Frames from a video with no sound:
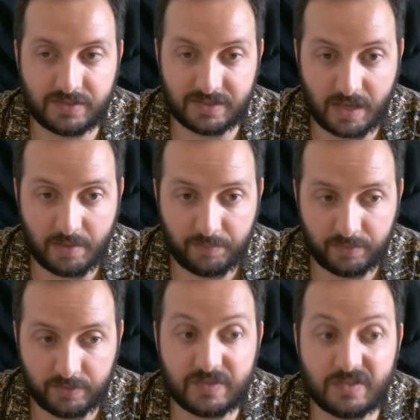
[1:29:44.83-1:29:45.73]
snap
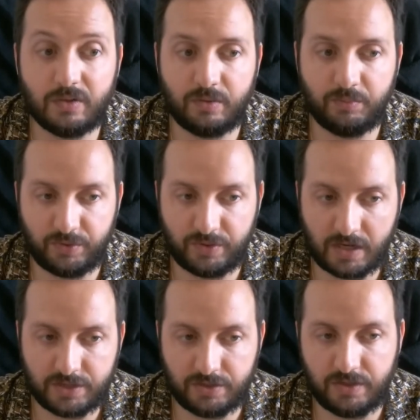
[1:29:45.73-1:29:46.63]
it's not in
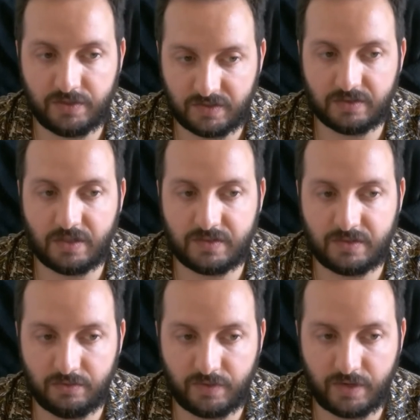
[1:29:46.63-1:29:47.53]
production it's in
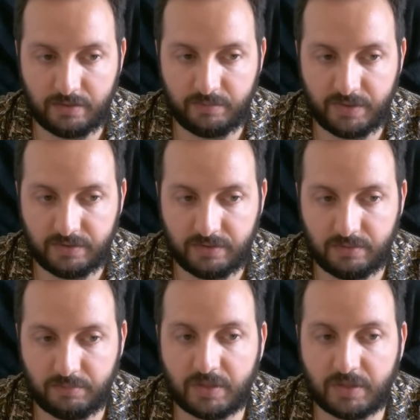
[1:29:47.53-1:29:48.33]
test environment uh,